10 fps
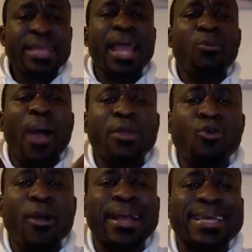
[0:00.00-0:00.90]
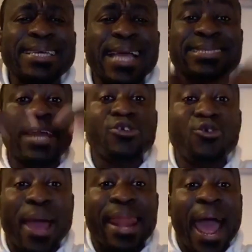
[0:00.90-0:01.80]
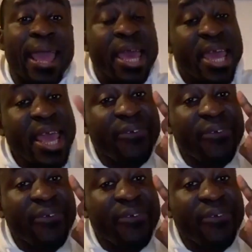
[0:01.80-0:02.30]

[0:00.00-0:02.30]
the one who created you and I,